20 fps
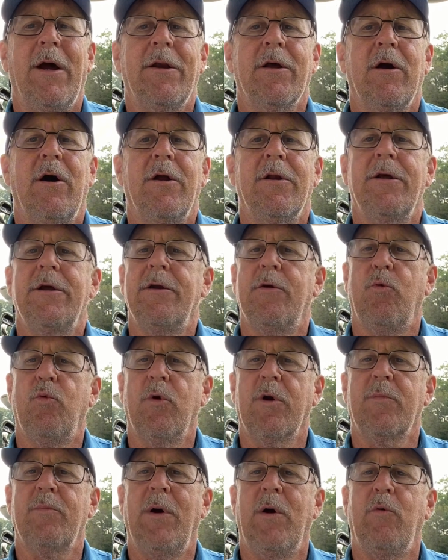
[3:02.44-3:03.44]
have gone in and
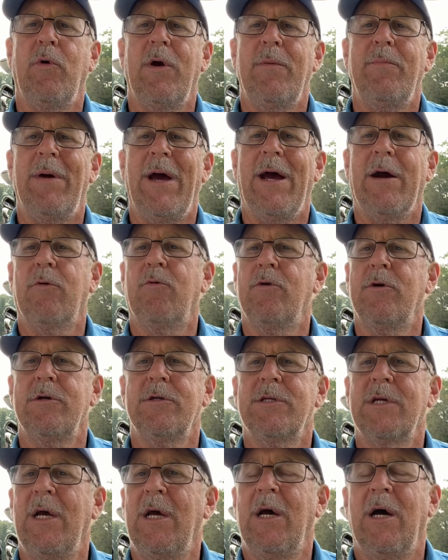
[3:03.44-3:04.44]
work my way
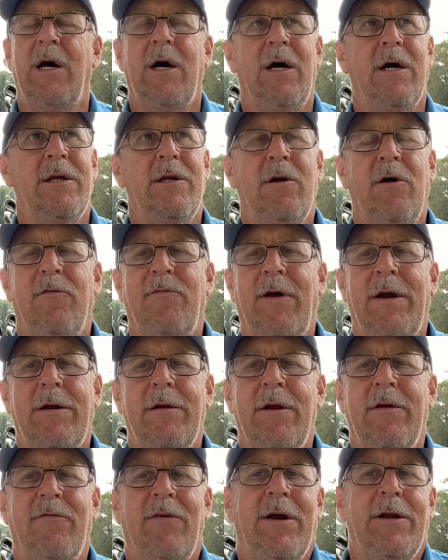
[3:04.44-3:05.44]
backwards. You know,
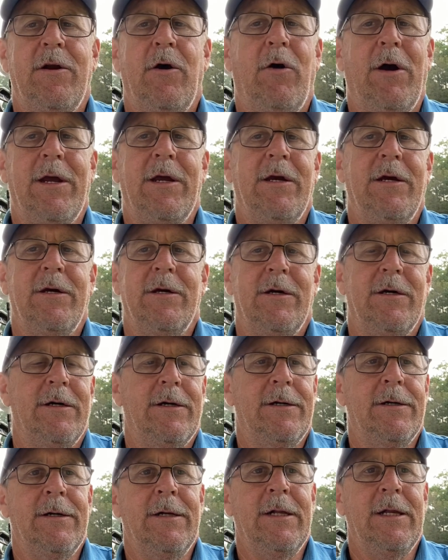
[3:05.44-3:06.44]
if I know I hit
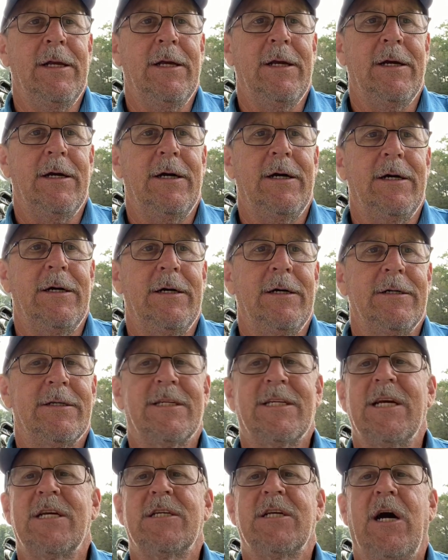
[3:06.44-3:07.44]

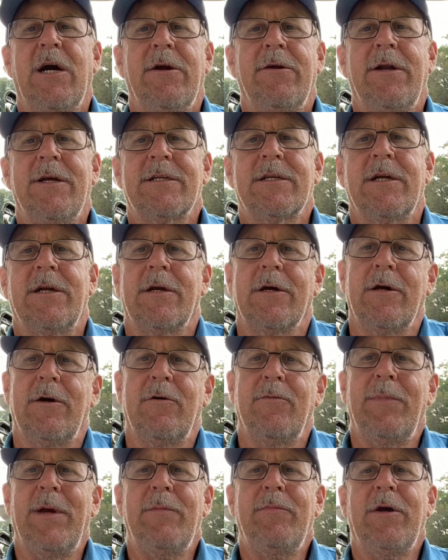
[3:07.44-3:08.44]
6-iron that's going to go
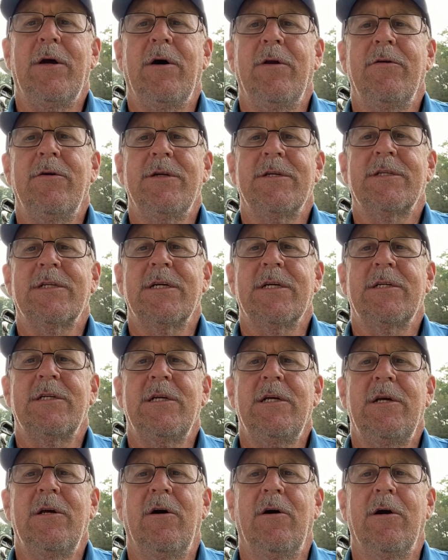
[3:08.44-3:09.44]
maybe
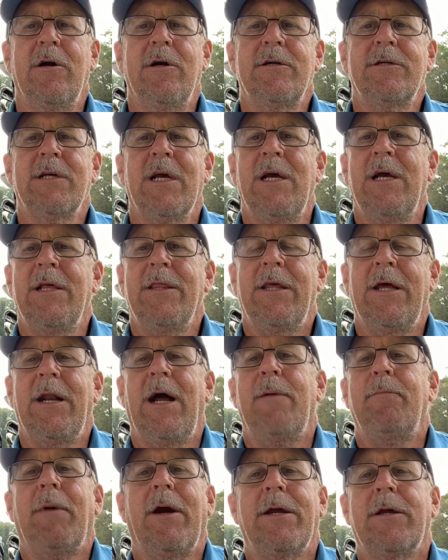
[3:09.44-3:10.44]
160 yards, then
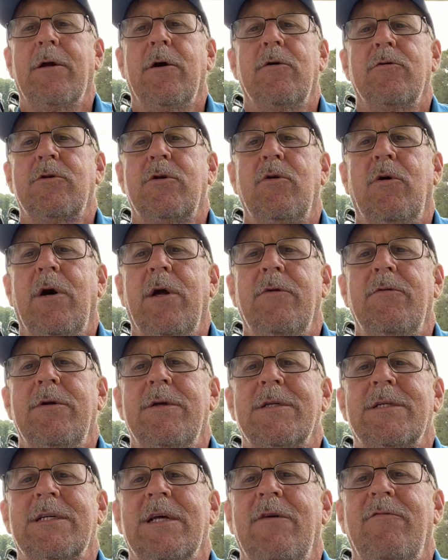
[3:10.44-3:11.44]
I might go to
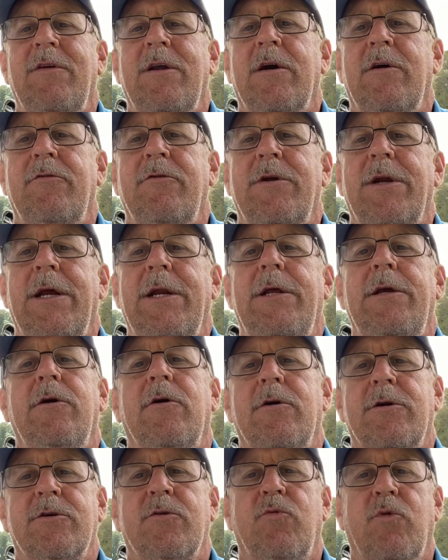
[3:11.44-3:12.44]
170, 180
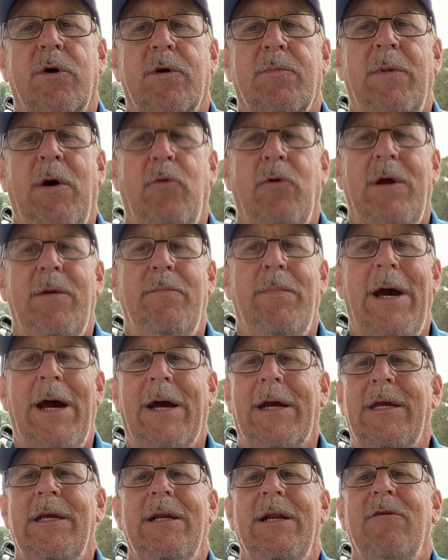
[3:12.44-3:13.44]
yards and work my way
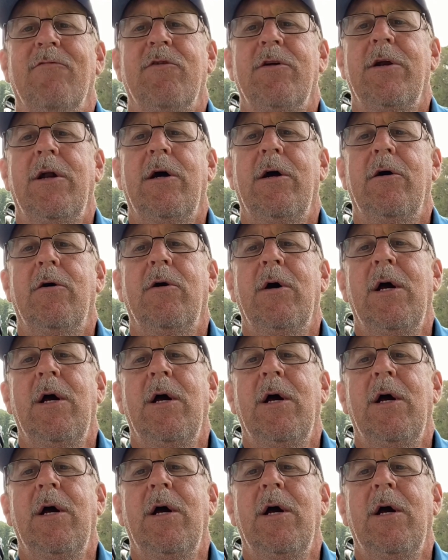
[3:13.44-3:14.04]
back. You never know.